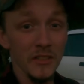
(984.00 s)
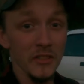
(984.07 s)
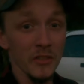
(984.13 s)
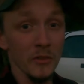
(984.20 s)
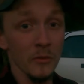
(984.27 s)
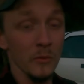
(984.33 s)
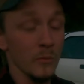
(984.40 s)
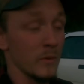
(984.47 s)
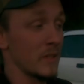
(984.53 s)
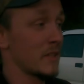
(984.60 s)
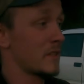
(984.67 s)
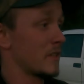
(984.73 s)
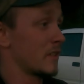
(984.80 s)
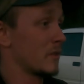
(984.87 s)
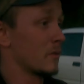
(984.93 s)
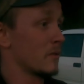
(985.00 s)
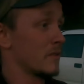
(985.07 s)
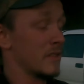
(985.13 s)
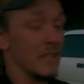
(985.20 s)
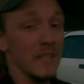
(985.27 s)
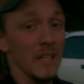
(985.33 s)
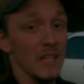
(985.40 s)
to do with your
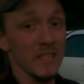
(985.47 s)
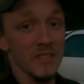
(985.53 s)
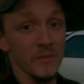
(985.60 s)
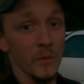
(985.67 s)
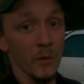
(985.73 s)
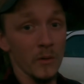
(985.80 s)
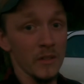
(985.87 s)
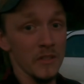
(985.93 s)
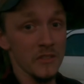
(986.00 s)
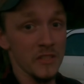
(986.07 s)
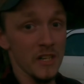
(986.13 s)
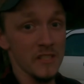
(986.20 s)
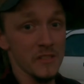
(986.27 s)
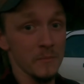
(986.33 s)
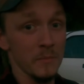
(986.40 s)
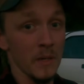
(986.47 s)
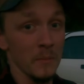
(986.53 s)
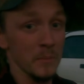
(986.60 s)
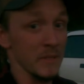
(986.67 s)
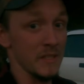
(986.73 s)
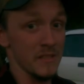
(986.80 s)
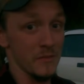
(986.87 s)
DS4 injection
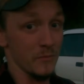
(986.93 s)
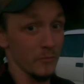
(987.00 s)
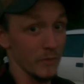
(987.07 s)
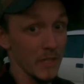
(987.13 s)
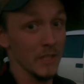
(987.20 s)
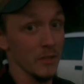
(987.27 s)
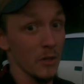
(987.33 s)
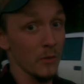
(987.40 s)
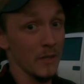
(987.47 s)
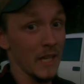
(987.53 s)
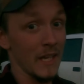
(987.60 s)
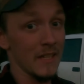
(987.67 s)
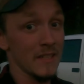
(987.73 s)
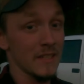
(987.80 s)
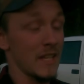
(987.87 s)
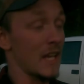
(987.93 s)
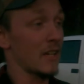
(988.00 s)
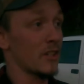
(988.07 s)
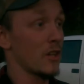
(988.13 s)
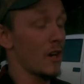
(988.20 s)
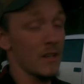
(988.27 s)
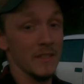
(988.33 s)
pump is relocate
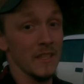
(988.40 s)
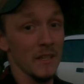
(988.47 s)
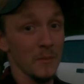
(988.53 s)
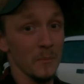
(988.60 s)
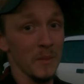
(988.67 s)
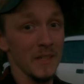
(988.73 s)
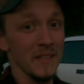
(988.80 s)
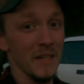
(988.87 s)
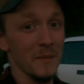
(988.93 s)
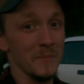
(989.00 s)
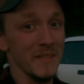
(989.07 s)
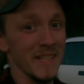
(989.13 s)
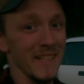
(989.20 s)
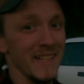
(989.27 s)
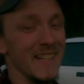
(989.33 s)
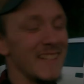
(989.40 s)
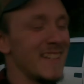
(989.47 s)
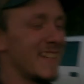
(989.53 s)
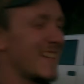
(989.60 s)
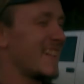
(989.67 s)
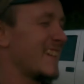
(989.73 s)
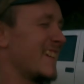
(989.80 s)
that goddamn
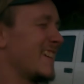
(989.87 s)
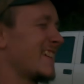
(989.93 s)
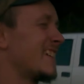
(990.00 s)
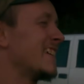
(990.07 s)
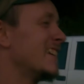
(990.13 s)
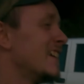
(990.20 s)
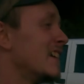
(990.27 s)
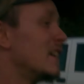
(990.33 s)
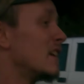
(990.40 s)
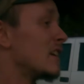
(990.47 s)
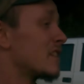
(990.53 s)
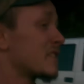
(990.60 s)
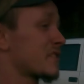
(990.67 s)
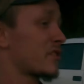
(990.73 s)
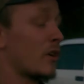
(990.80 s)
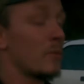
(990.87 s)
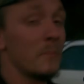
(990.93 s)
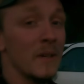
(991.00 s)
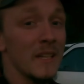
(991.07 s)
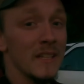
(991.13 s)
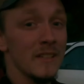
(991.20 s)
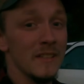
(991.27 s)
PMD. So
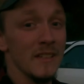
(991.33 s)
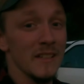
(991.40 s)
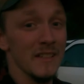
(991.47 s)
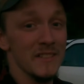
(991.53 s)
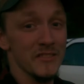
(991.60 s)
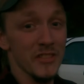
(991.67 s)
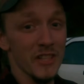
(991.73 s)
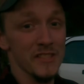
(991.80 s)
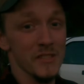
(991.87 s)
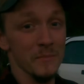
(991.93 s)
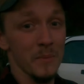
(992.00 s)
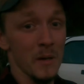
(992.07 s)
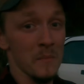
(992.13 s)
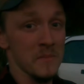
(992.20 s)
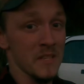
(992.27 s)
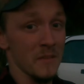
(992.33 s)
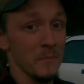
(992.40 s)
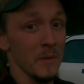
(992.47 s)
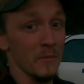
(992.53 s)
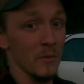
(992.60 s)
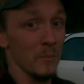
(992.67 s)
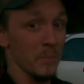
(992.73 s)
many injection pumps have
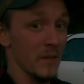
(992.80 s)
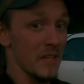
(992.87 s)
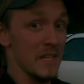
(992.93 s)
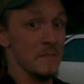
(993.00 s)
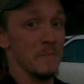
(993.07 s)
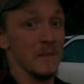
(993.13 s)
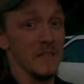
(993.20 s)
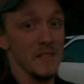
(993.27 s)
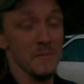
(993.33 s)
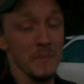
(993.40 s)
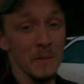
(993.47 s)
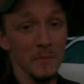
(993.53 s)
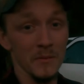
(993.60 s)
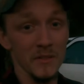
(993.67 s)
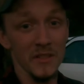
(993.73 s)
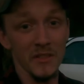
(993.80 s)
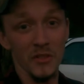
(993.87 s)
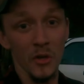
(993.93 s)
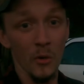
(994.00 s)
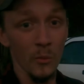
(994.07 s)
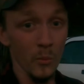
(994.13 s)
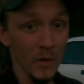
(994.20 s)
been replaced because people didn't
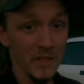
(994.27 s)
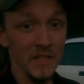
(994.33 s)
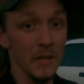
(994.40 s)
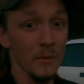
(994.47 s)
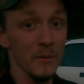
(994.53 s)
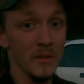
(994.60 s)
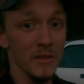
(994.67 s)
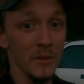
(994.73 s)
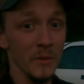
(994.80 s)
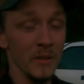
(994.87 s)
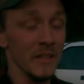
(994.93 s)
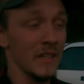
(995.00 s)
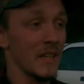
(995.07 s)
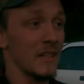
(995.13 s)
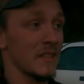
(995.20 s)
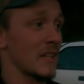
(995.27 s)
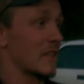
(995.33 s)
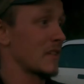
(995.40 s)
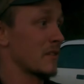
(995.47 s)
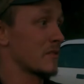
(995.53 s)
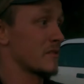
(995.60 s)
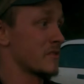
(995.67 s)
know what they were doing, and
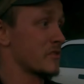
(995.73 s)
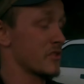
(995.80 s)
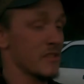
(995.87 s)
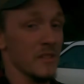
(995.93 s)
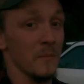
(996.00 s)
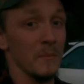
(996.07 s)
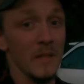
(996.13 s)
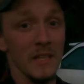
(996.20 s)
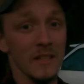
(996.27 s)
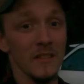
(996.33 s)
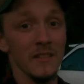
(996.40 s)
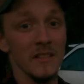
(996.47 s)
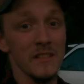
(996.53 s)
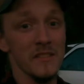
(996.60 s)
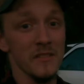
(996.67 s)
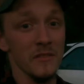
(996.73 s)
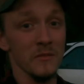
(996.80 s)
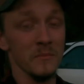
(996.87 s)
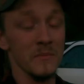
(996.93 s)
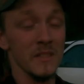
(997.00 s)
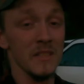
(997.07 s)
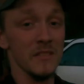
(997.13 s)
they just immediately
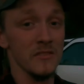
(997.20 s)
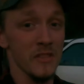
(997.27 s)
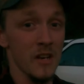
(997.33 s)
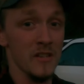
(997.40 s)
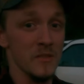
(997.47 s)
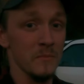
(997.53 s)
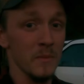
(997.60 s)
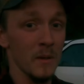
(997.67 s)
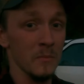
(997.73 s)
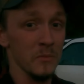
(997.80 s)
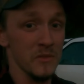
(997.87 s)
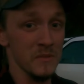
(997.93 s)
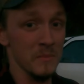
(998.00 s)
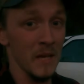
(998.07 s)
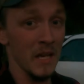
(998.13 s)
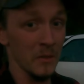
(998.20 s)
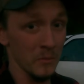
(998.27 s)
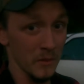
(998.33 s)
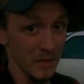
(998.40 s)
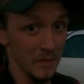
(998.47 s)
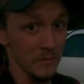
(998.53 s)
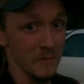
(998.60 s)
assumed the injection pump was bad
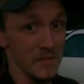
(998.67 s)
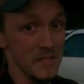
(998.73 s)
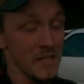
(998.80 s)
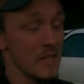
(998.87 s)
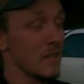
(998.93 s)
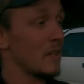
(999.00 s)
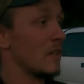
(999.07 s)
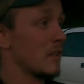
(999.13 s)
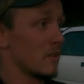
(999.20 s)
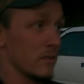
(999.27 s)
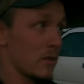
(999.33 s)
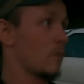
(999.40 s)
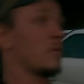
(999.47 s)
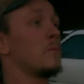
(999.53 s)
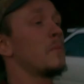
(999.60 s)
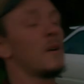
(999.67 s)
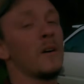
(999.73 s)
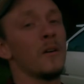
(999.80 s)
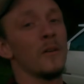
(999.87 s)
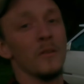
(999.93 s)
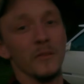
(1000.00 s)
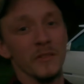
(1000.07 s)
when it was, lo and
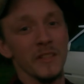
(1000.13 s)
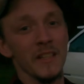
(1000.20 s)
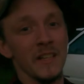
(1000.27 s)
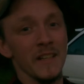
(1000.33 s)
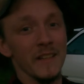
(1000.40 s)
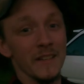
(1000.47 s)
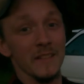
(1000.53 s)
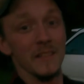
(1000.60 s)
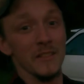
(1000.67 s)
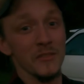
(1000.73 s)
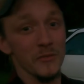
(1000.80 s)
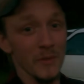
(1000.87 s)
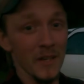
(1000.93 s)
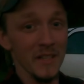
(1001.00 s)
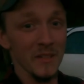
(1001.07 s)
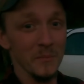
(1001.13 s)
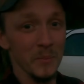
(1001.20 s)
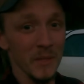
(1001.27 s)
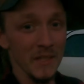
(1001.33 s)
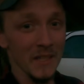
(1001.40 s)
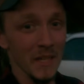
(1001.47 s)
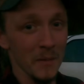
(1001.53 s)
behold, the dreaded
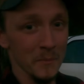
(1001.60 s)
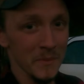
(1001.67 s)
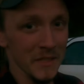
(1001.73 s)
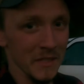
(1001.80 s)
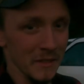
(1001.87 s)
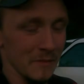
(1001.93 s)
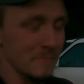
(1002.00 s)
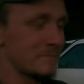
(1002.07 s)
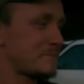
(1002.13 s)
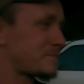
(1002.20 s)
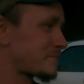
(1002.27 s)
PMD.